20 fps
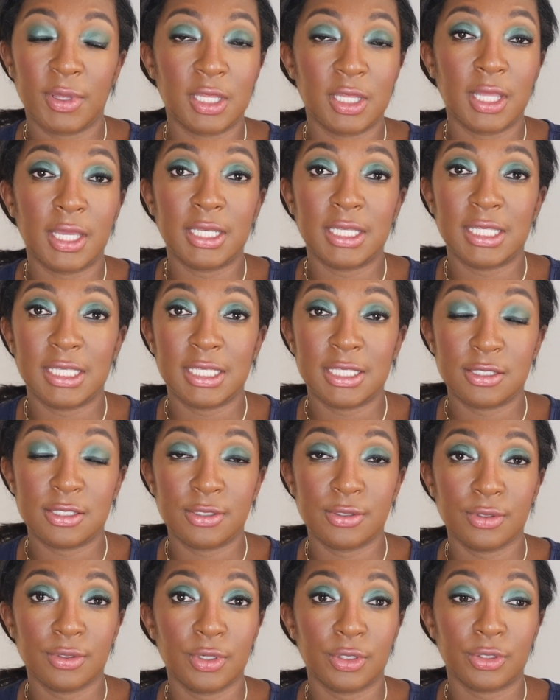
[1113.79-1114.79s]
a lot
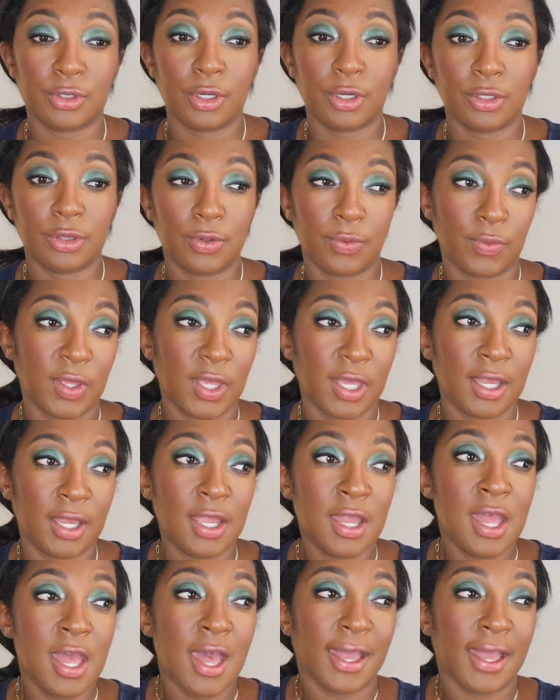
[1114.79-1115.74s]
easier along the way.